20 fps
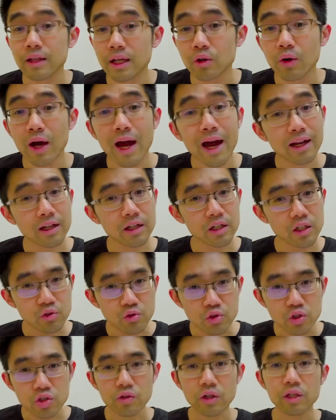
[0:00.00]
don't add new
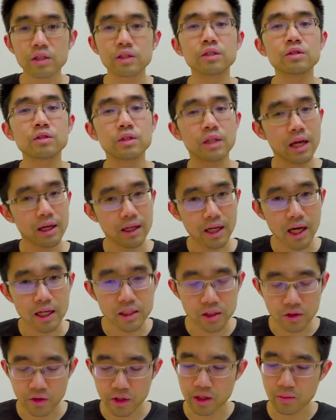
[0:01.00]
strings into that
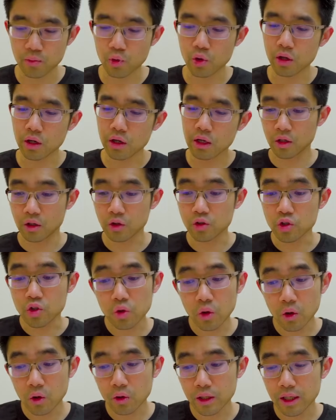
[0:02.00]
category anymore.
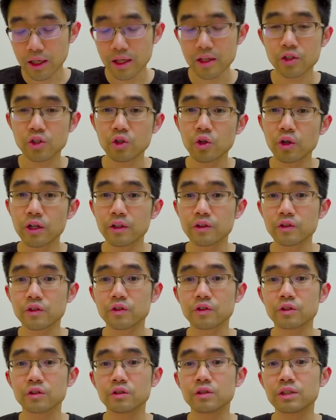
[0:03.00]
Control is
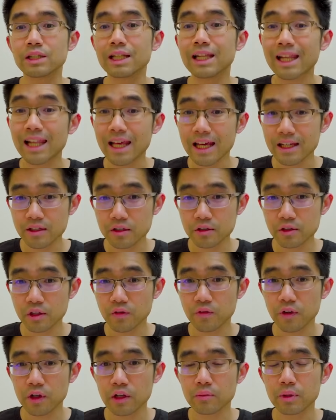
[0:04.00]
Yonex's latest
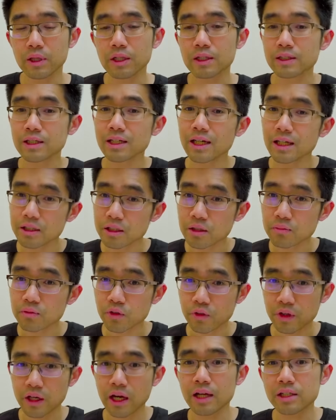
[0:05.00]
availability in terms
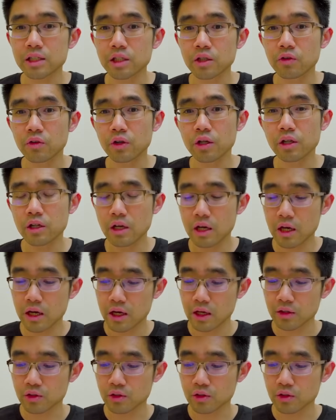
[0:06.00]
of category, and